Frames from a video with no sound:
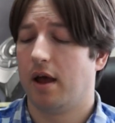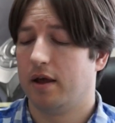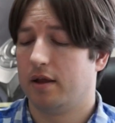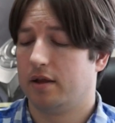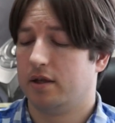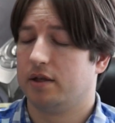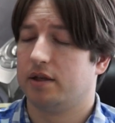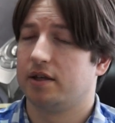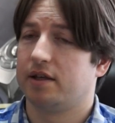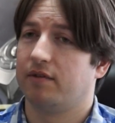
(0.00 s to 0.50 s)

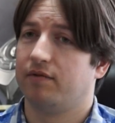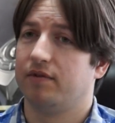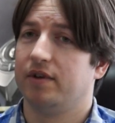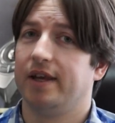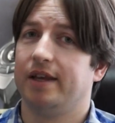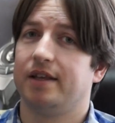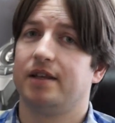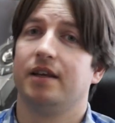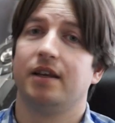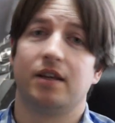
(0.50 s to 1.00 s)
and
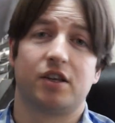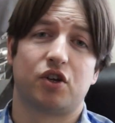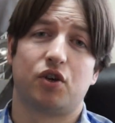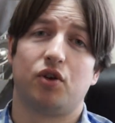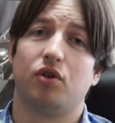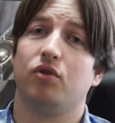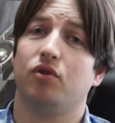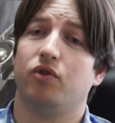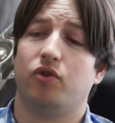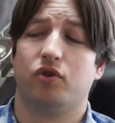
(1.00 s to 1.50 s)
780 is
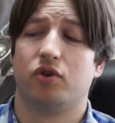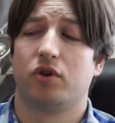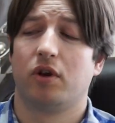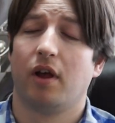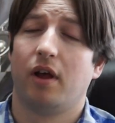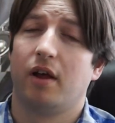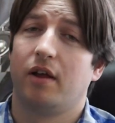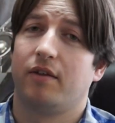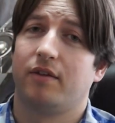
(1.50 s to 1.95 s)
huge.